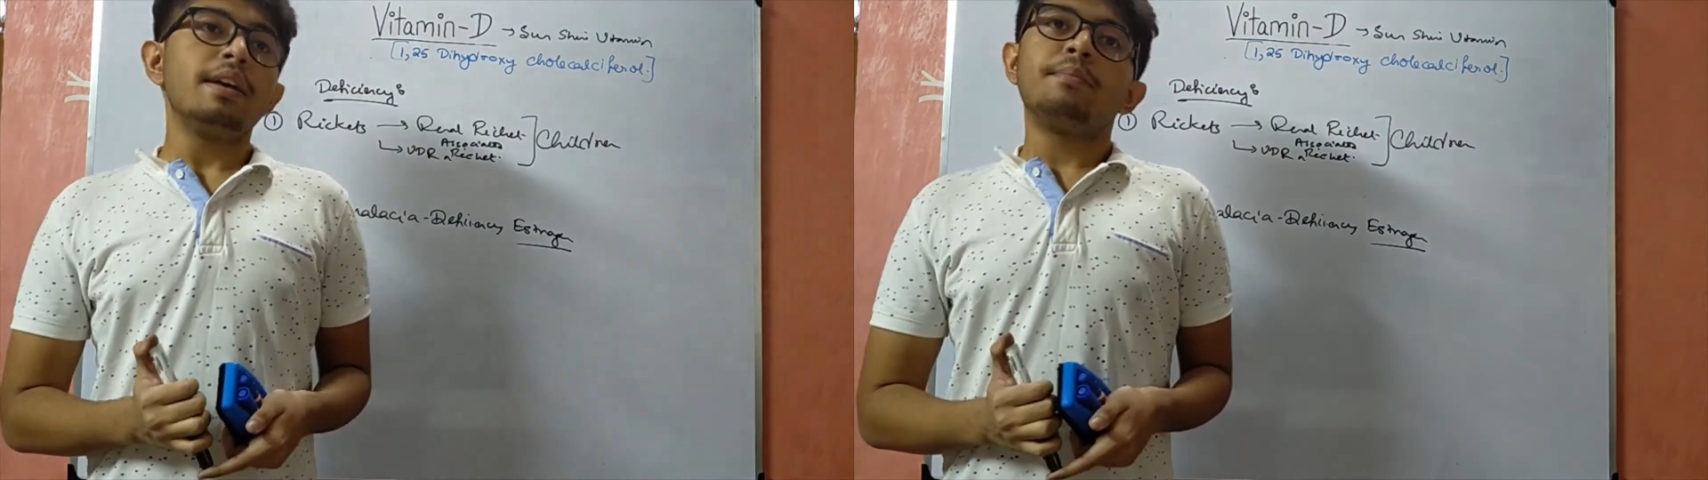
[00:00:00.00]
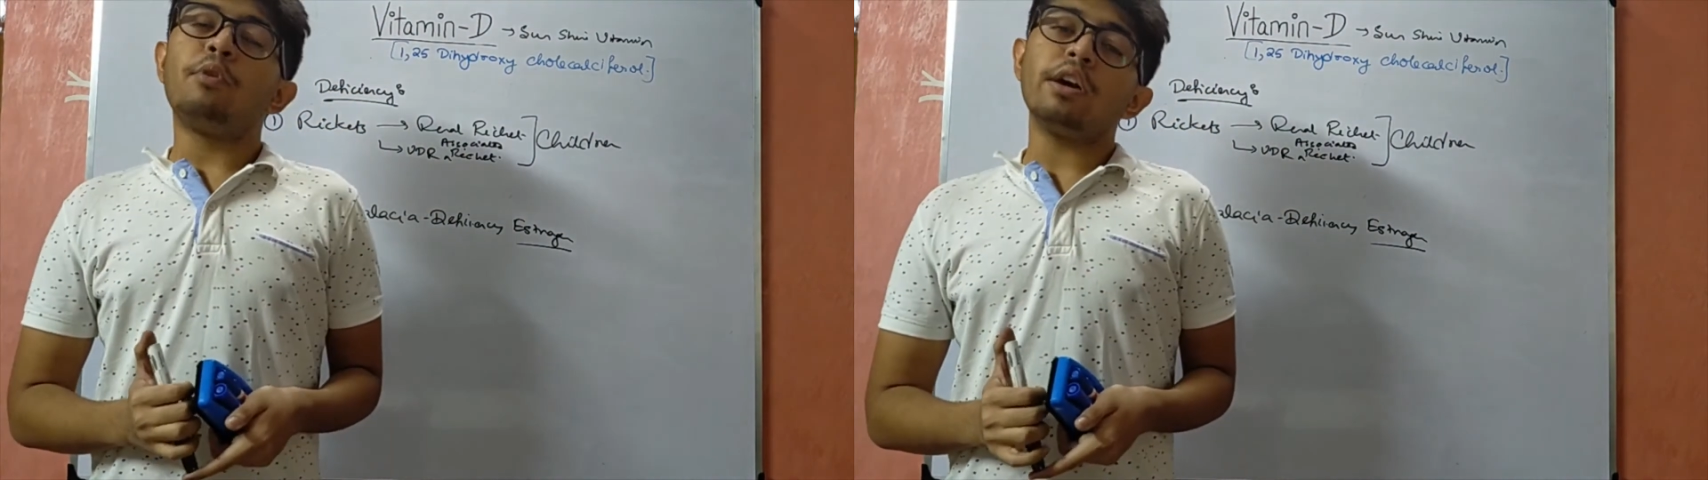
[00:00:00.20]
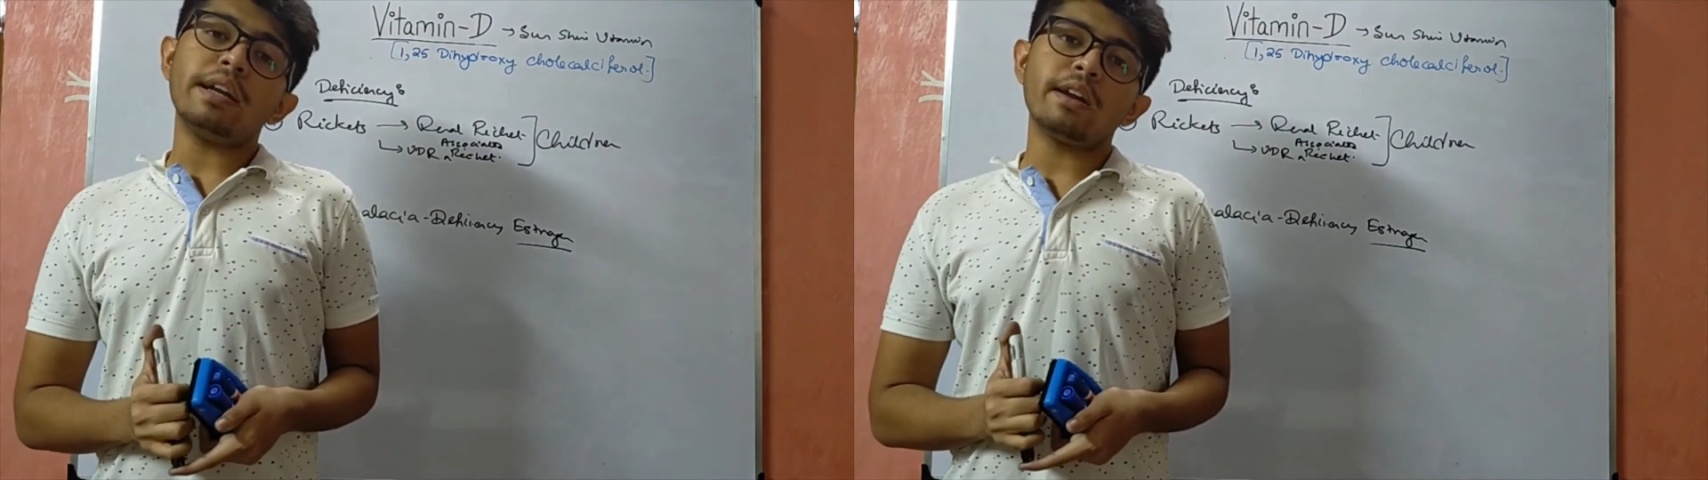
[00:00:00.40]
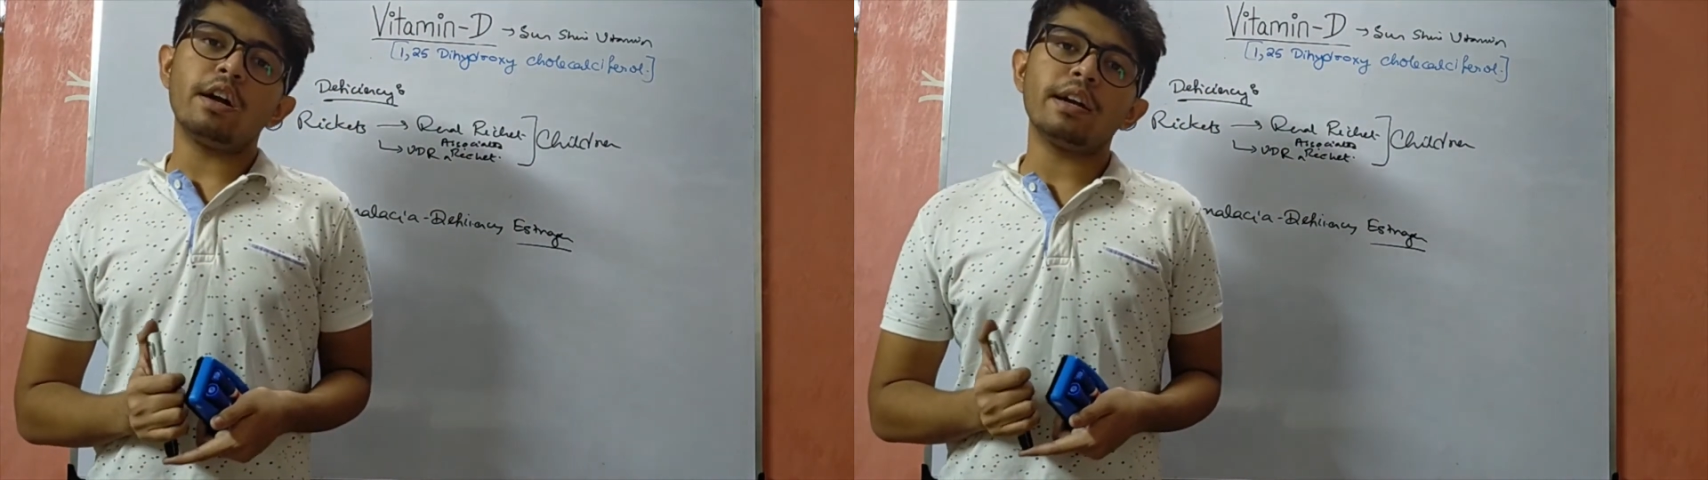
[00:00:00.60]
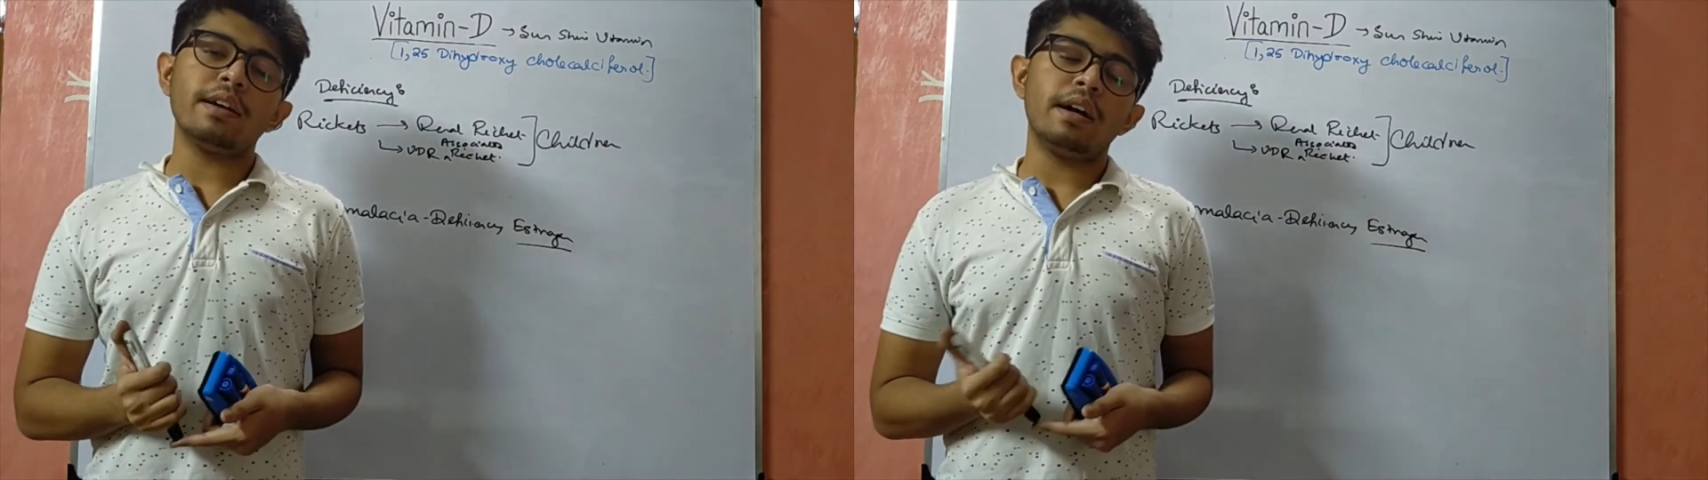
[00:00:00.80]
Body
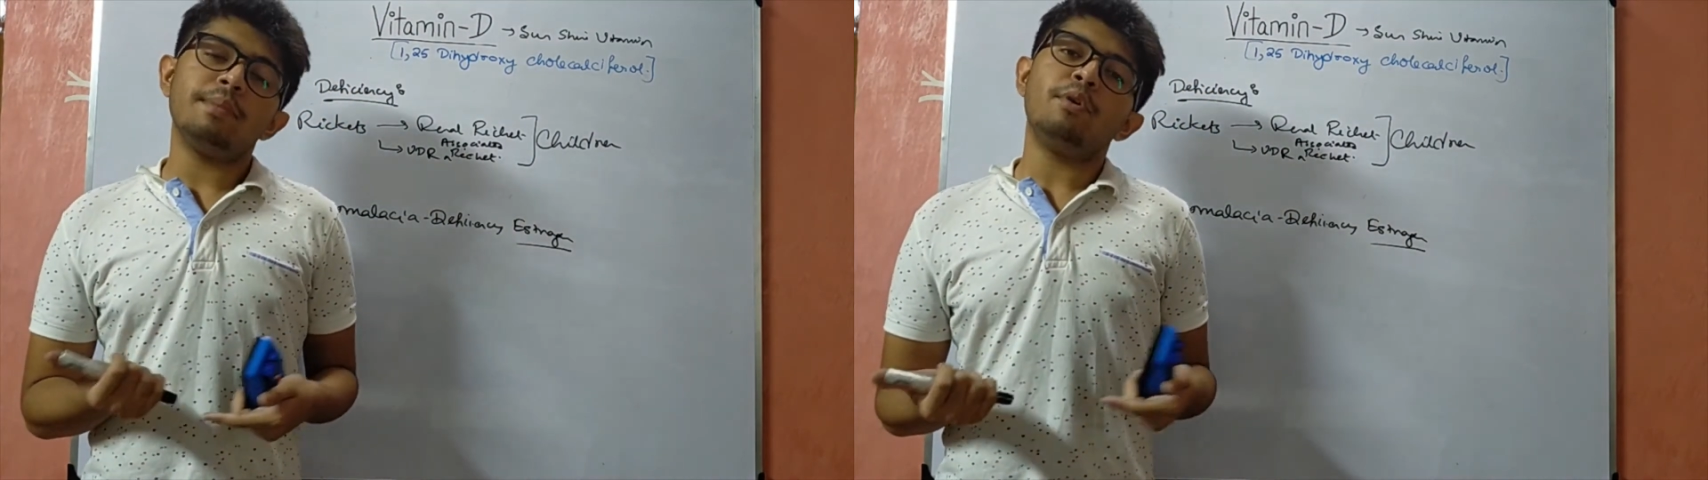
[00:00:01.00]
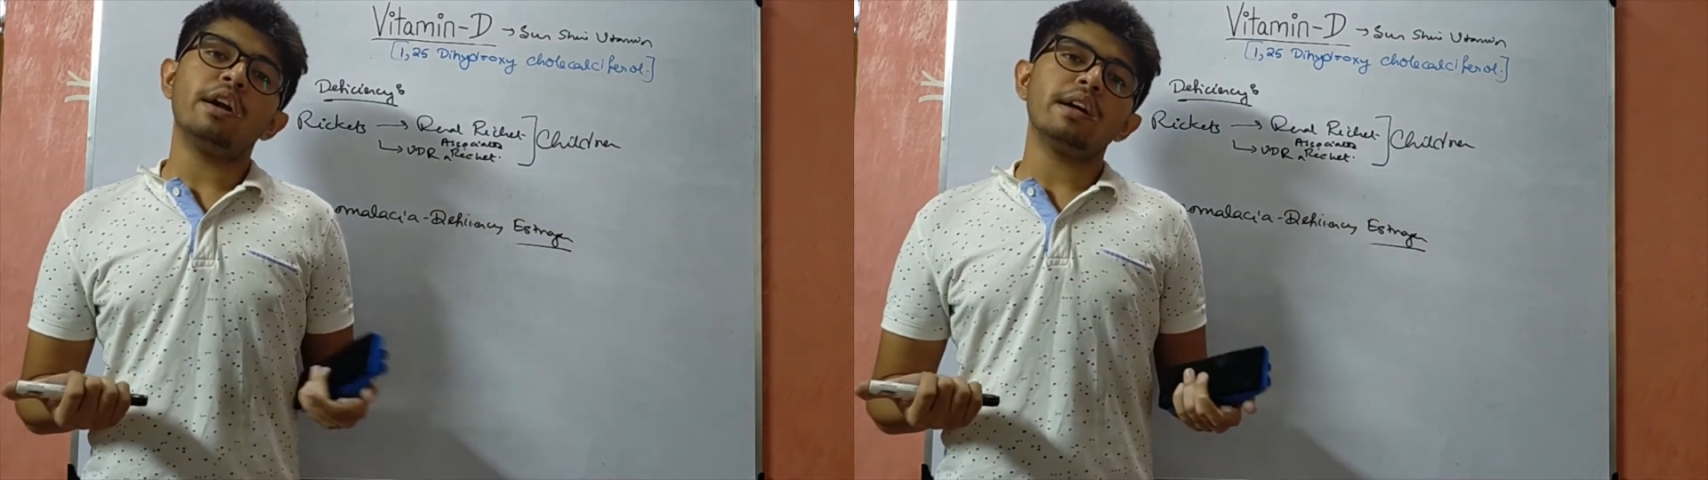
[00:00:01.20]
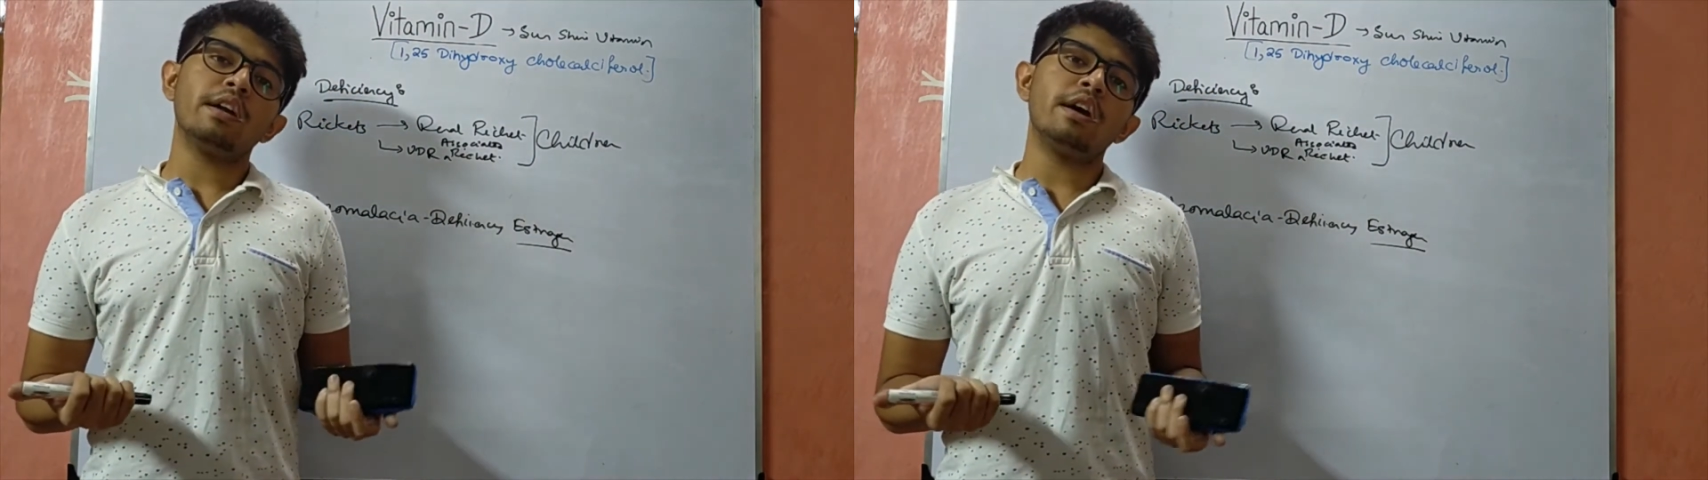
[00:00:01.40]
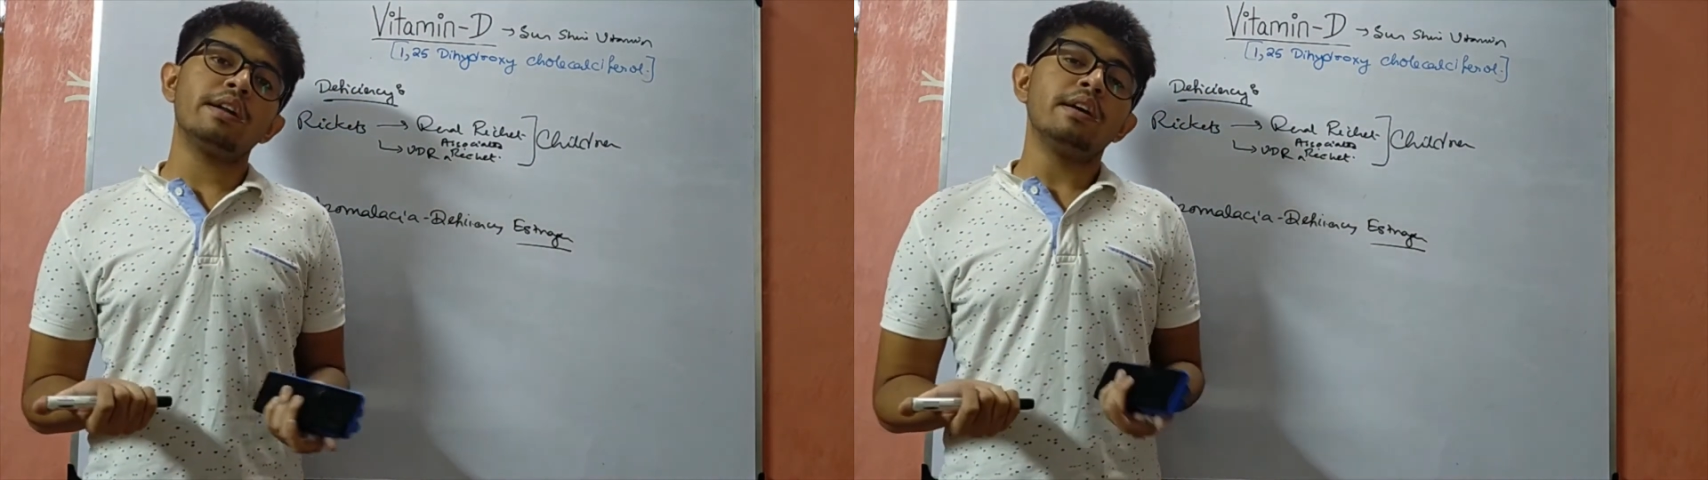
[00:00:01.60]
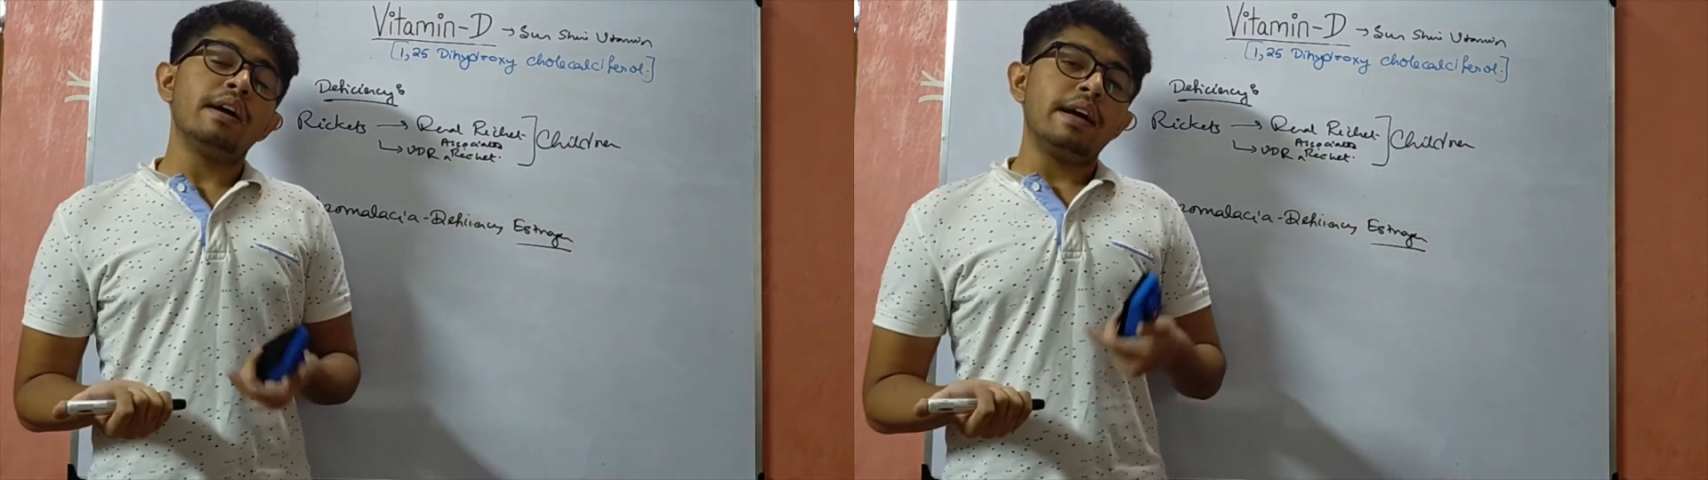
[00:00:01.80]
cannot